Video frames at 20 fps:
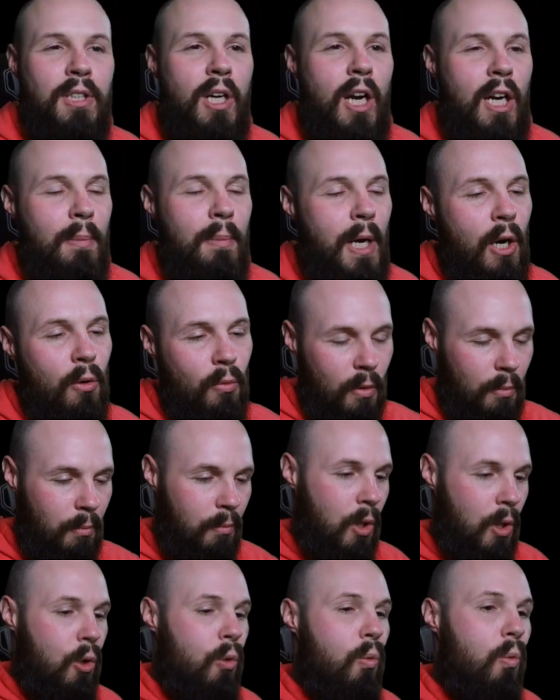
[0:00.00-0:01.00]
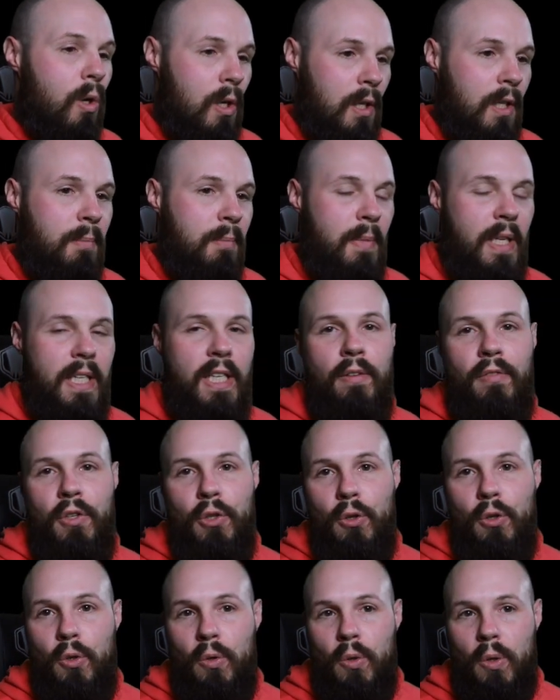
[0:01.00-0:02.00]
to talk about remote work. Many of
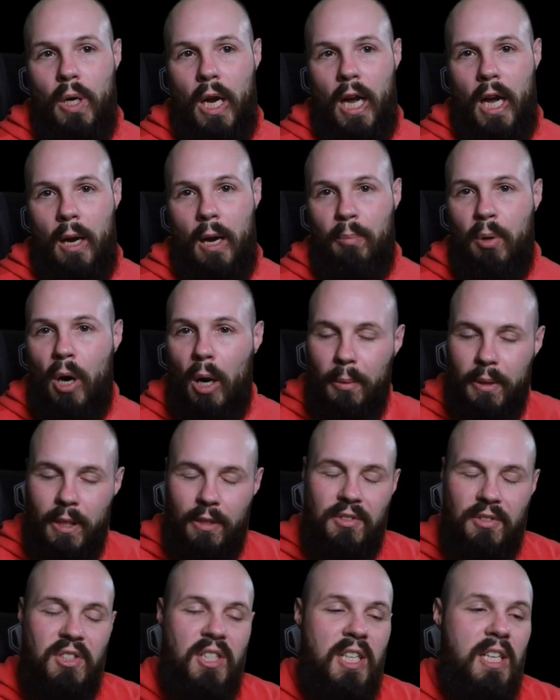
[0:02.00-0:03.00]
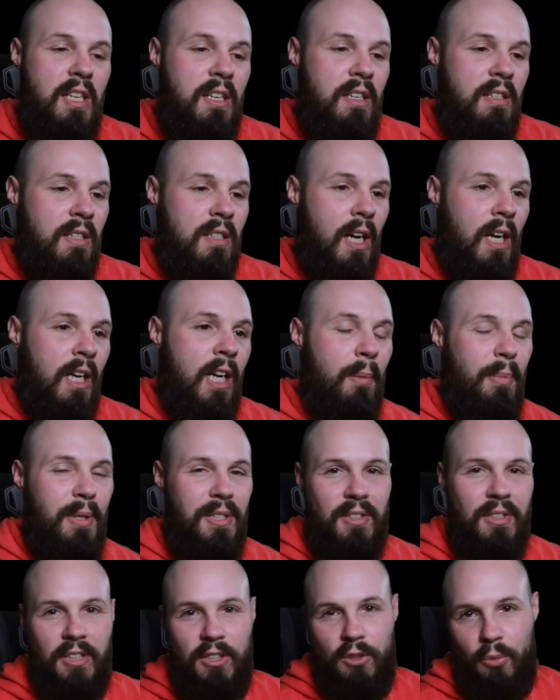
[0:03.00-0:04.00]
you probably have seen
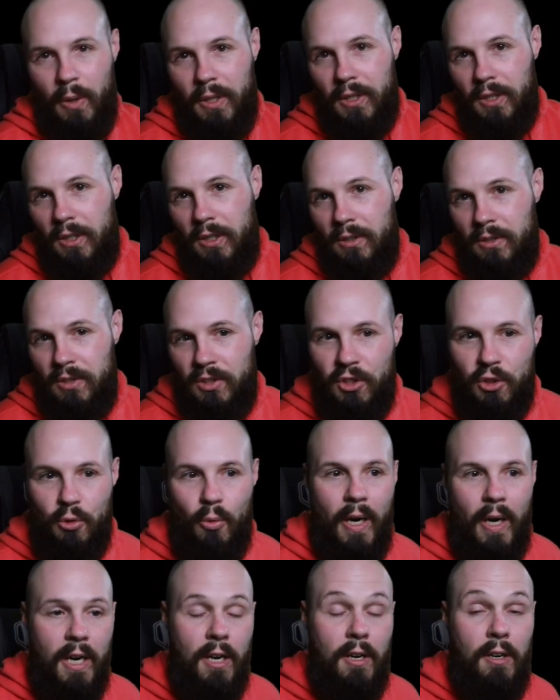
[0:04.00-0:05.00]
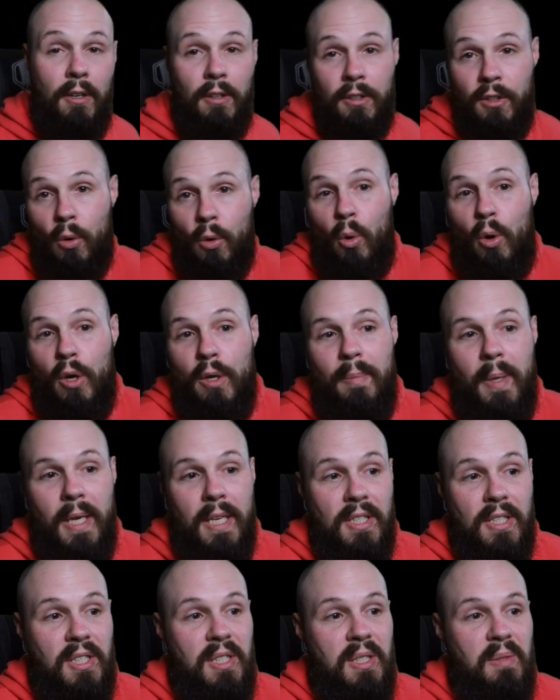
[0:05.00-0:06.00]
companies like Twitter, Square,
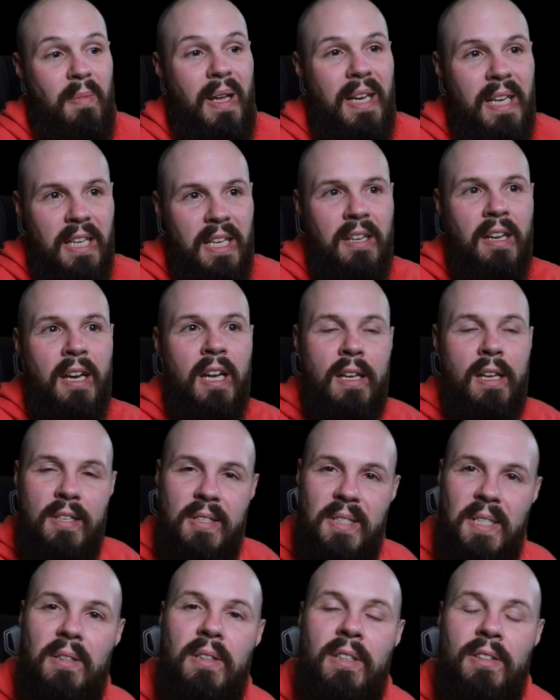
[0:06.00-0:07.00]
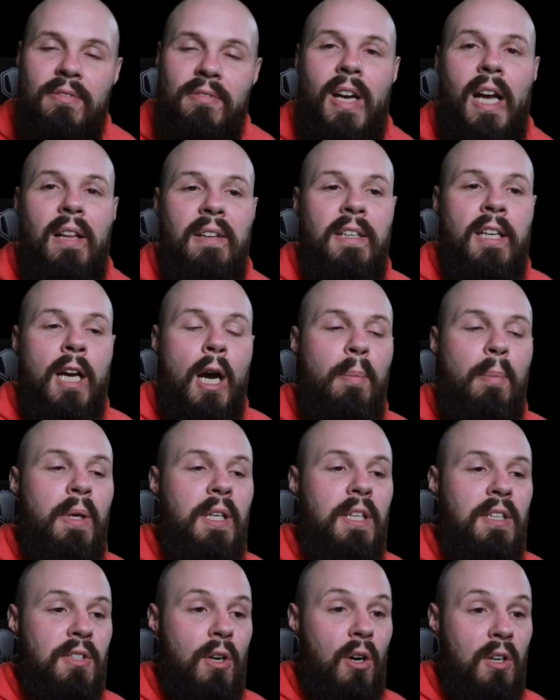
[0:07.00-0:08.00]
Coinbase, many Silicon Valley
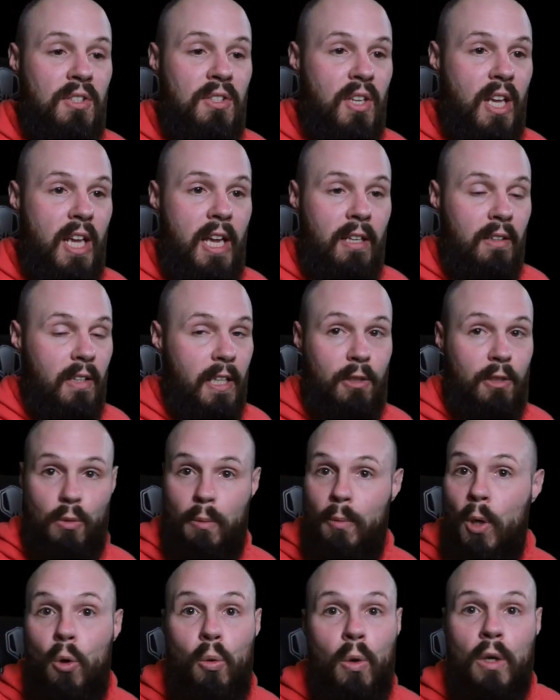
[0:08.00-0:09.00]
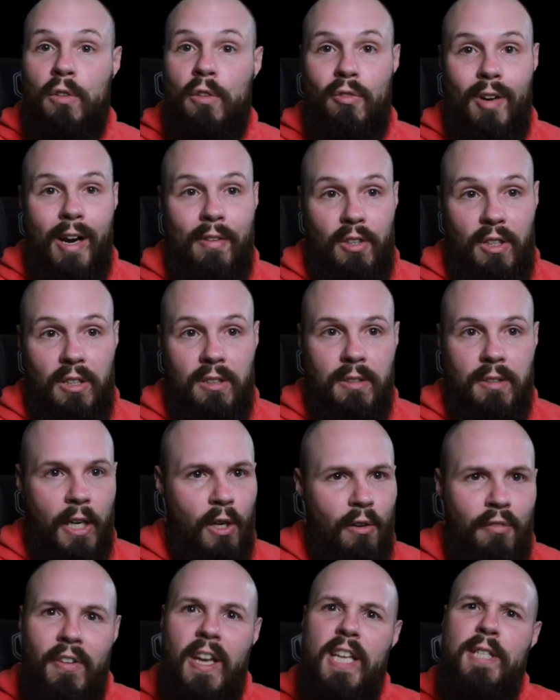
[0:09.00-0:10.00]
companies are saying like remote work forever. I
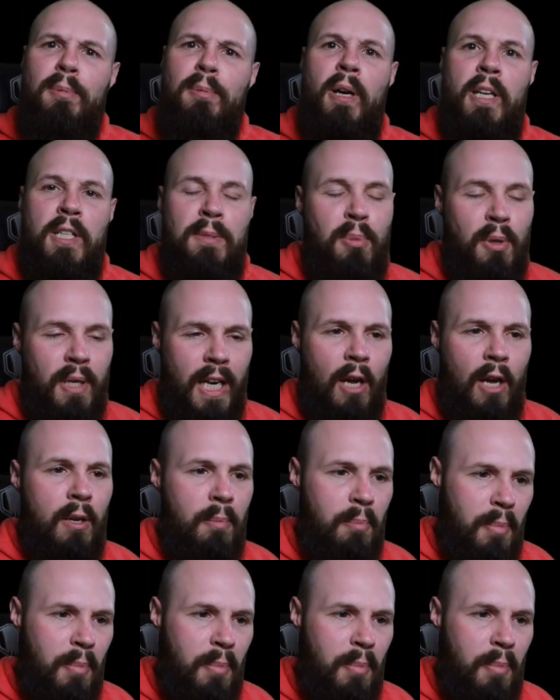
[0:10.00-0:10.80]
know Facebook has put out a